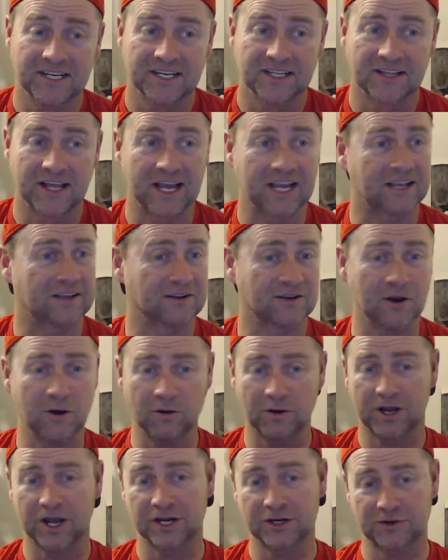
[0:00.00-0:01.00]
like,
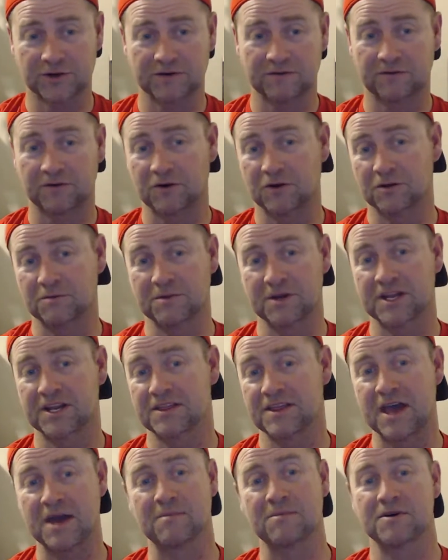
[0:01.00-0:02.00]
No Country for Old Men
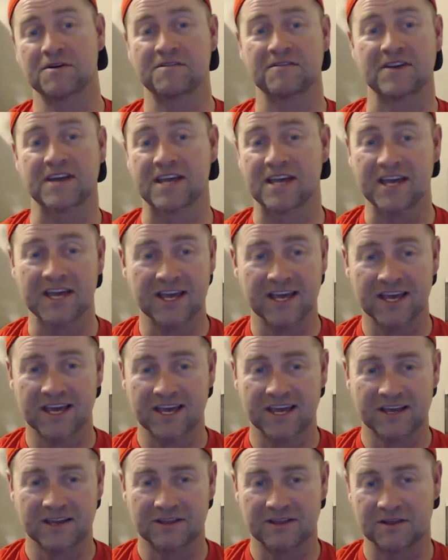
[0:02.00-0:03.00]
in that movie,
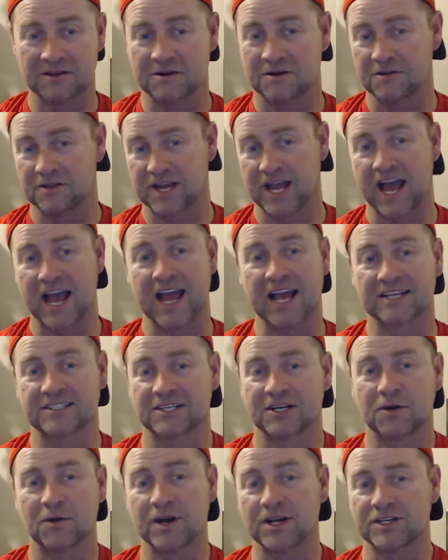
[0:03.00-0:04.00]
the guy asked
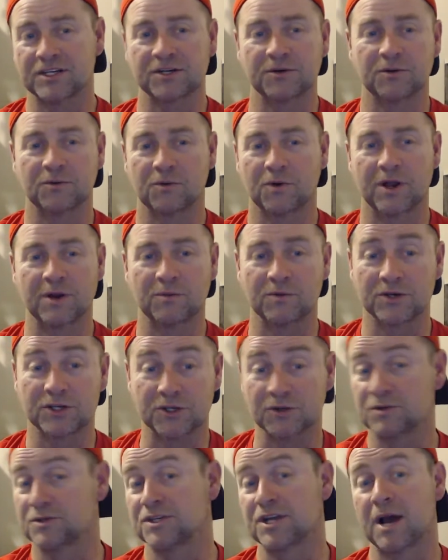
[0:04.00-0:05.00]
the question, when would
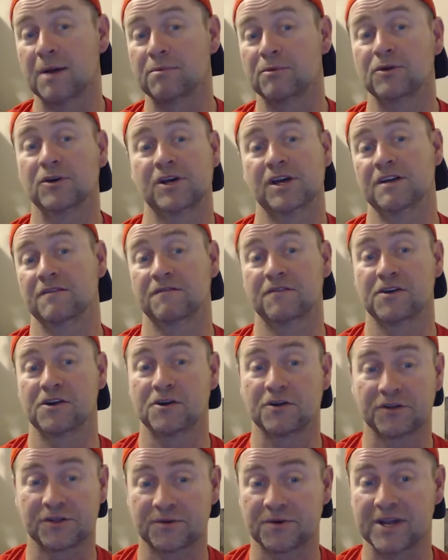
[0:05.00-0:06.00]
you stop looking for
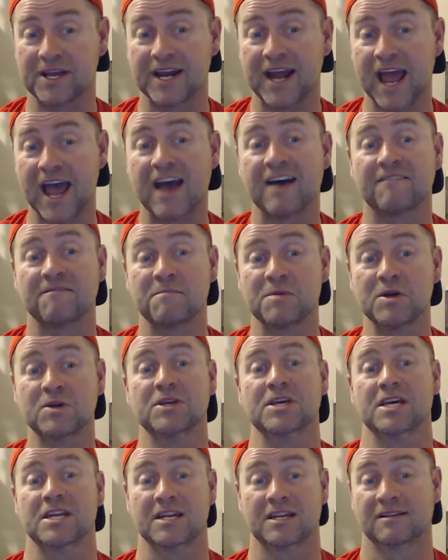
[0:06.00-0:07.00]
your $3.5
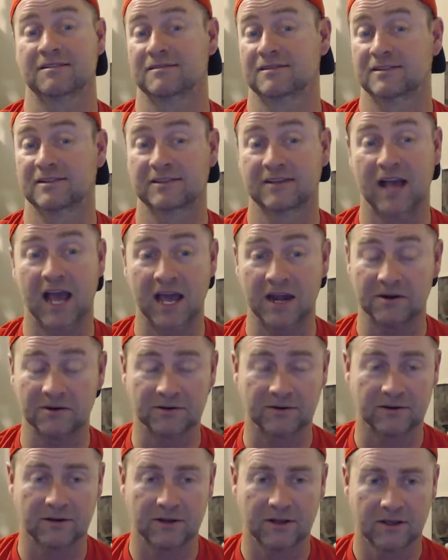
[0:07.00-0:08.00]
million? I
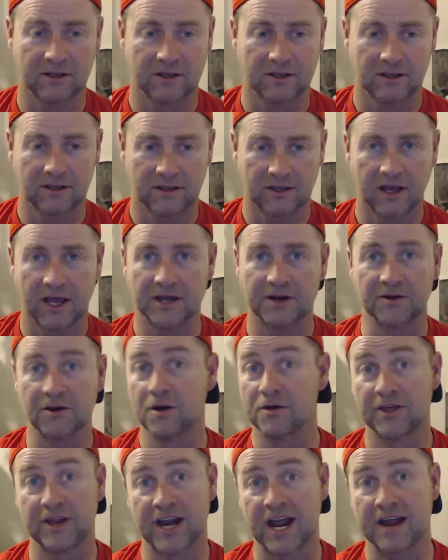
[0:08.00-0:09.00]
don't
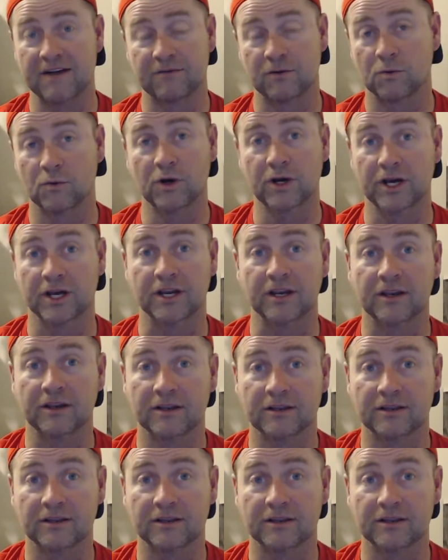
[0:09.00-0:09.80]
know that I ever would,